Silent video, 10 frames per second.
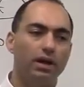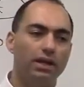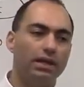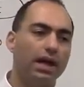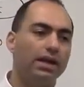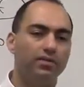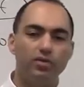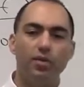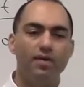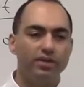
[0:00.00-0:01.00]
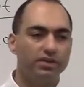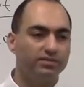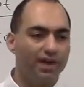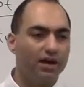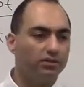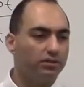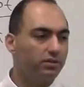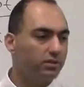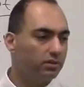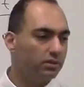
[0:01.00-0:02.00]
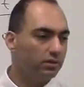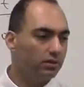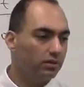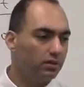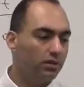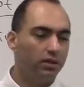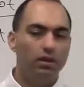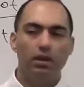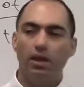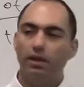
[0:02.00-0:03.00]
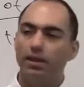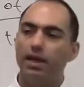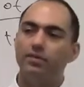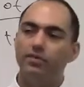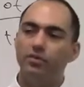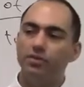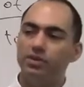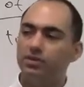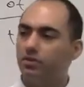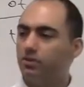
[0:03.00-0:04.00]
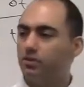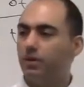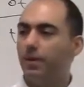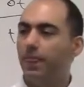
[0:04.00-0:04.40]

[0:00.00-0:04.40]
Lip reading: in light of new evidence found, in light of new research,